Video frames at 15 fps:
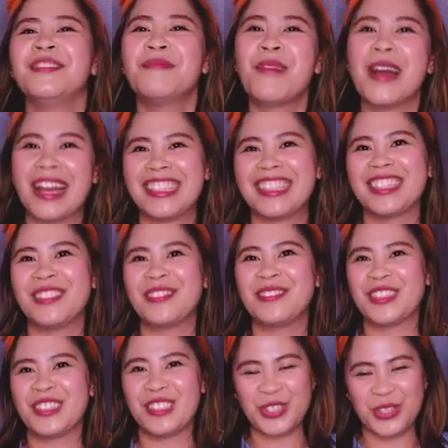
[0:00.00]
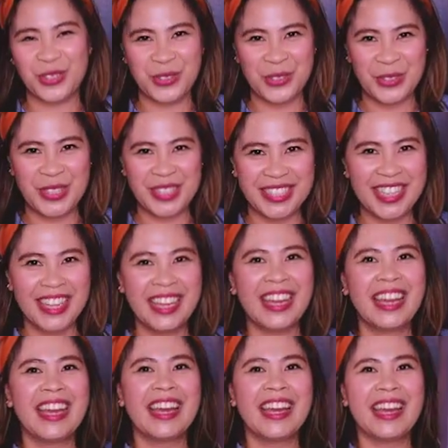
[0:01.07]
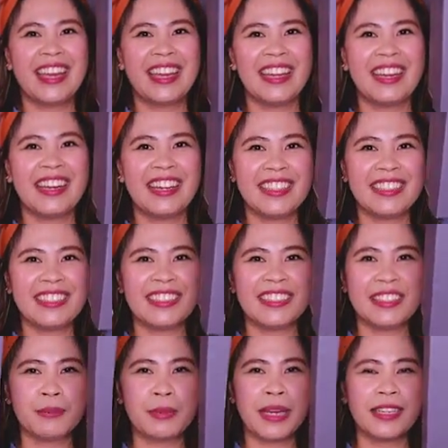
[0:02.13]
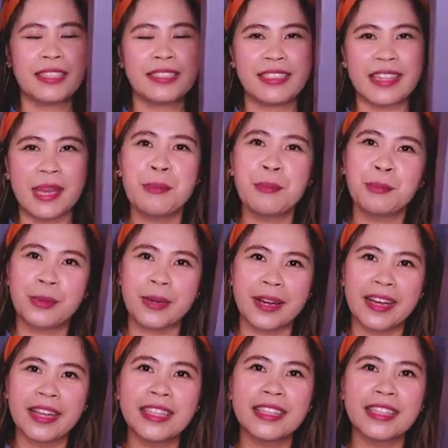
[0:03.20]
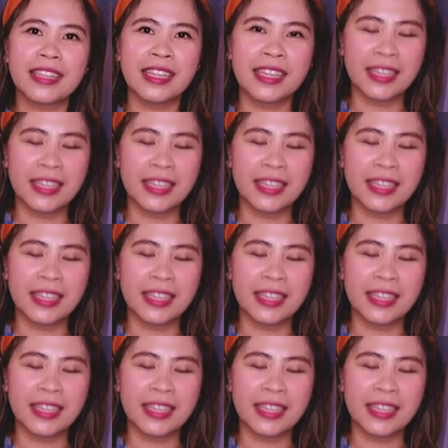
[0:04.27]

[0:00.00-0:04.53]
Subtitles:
bags of shoes. And it's by the same brand.